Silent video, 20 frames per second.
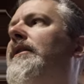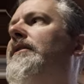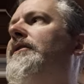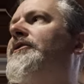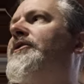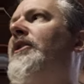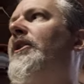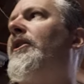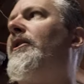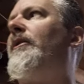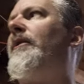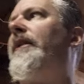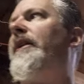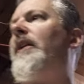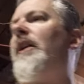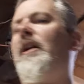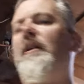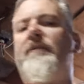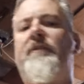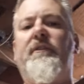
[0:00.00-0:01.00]
So I
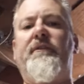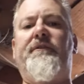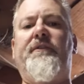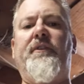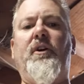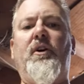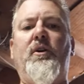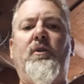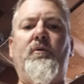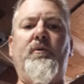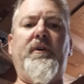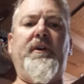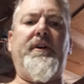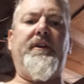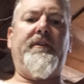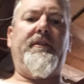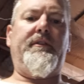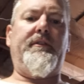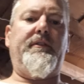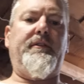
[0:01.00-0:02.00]
got off the phone
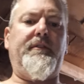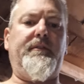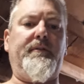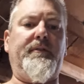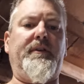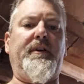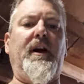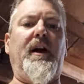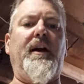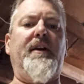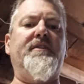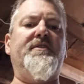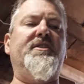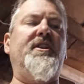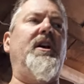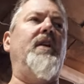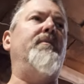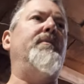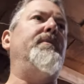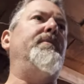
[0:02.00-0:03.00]
with guys
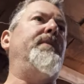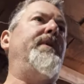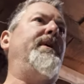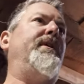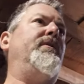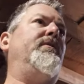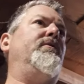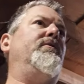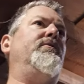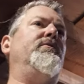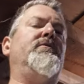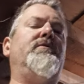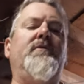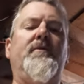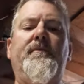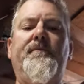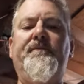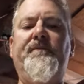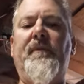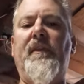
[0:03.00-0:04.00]
helping me who's
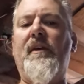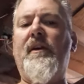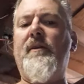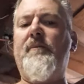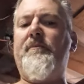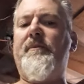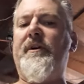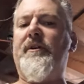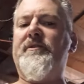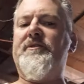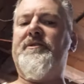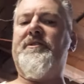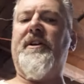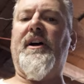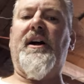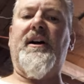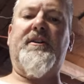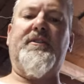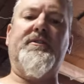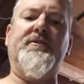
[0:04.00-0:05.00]
build
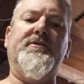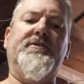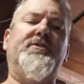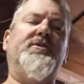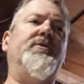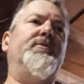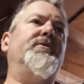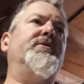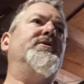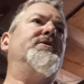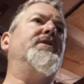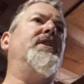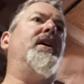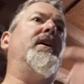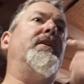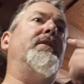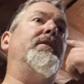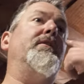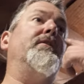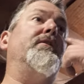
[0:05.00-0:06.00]
stalkers, super
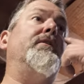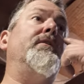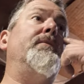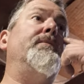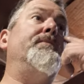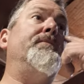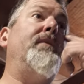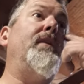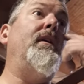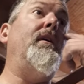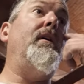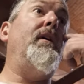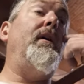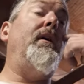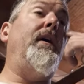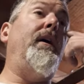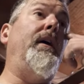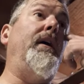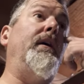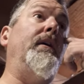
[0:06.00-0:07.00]
stalkers,
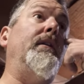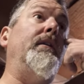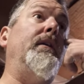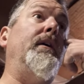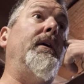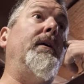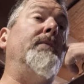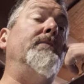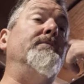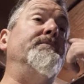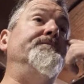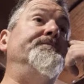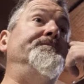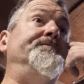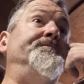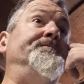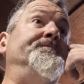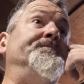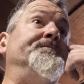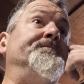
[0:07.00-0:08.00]
and
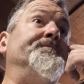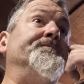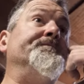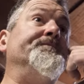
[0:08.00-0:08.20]
um,